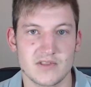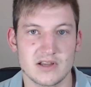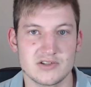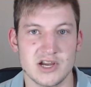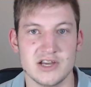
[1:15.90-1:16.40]

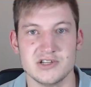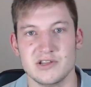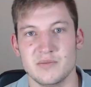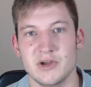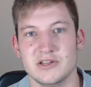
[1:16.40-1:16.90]
changed
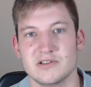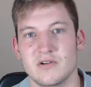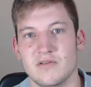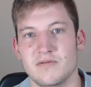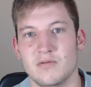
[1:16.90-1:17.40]
a bit
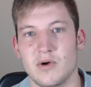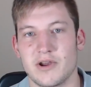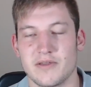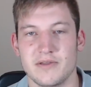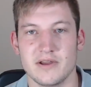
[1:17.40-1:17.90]
of what
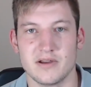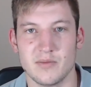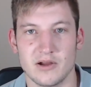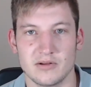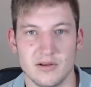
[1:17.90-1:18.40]
I think
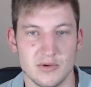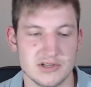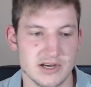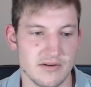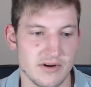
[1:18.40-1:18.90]
about
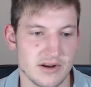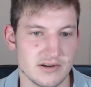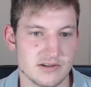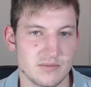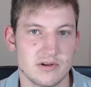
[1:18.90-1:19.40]

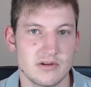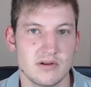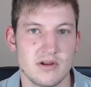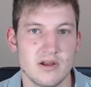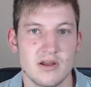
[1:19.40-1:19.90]
libertarianism.
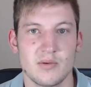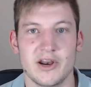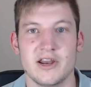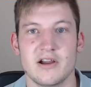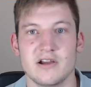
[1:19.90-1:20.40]
But
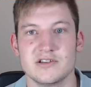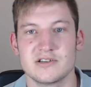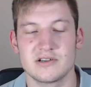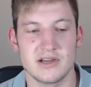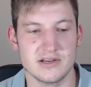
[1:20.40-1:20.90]
in any
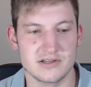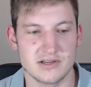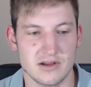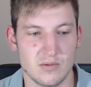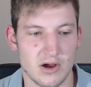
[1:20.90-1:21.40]
case,
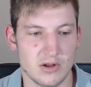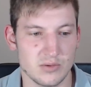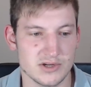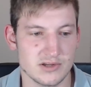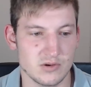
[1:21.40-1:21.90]
while
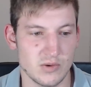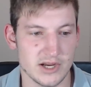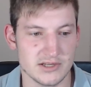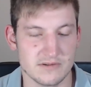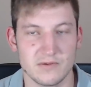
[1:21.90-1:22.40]
we're still
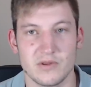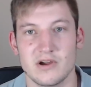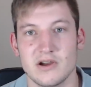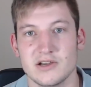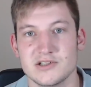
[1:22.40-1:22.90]
waiting for the
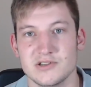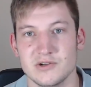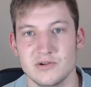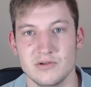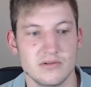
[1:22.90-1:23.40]
guys
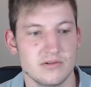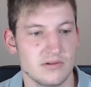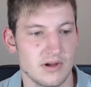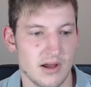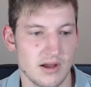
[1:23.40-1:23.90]
to
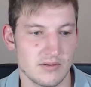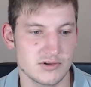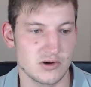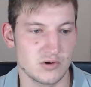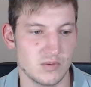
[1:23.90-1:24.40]

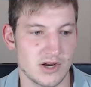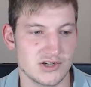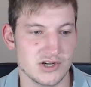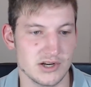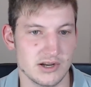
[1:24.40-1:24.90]
start
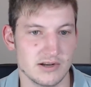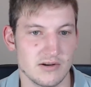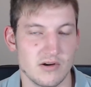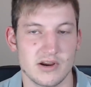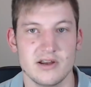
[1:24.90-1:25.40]
watching and
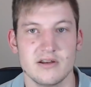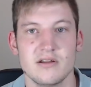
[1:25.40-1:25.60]
log in,